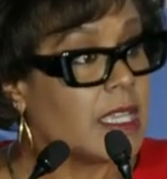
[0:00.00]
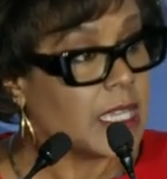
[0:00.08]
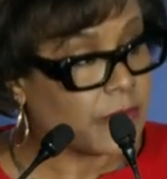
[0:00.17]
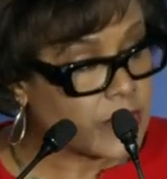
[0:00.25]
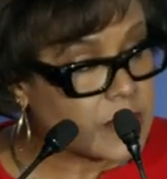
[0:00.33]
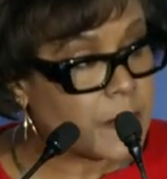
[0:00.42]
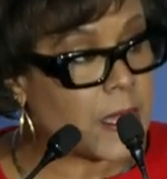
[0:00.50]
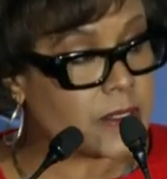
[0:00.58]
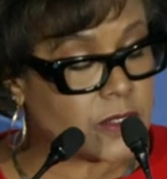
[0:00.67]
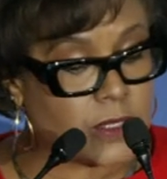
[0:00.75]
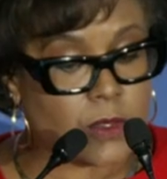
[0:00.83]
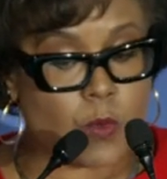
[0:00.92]
in
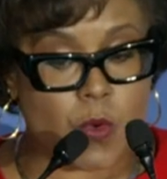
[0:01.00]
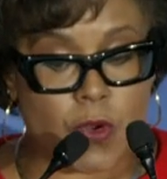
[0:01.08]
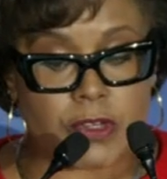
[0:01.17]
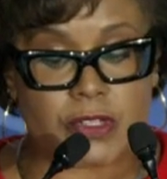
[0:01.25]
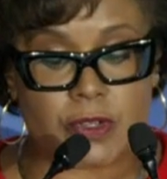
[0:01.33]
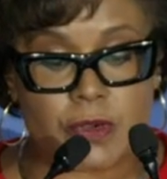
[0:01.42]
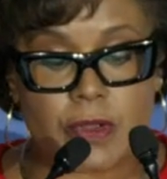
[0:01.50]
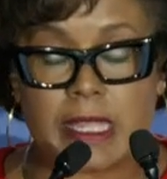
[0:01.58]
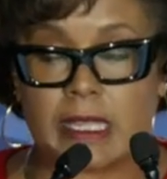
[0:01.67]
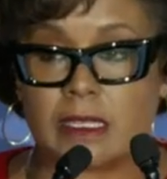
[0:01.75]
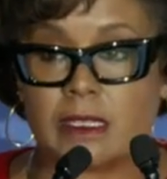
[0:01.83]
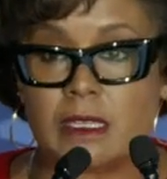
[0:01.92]
response to the war in
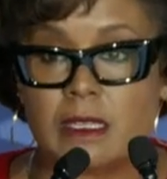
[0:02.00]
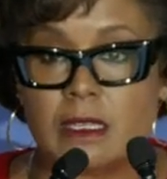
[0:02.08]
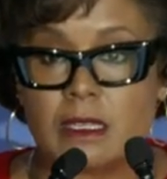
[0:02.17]
Ukraine,